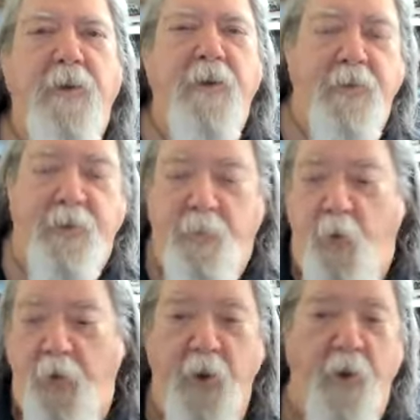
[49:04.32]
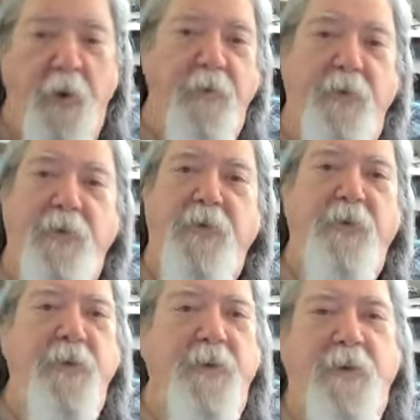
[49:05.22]
This is more
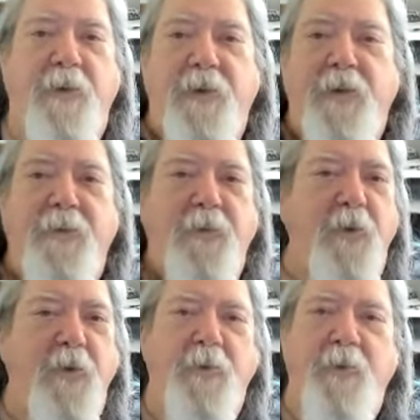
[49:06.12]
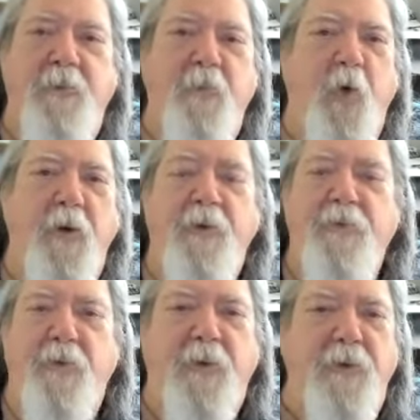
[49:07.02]
nerves. Feels
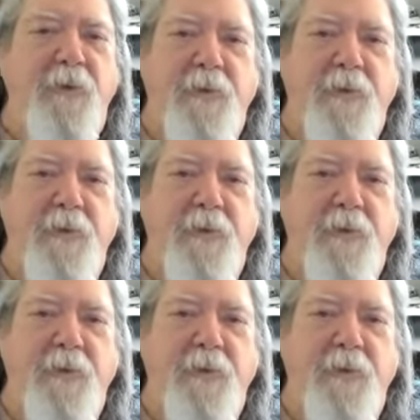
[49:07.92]
wonderful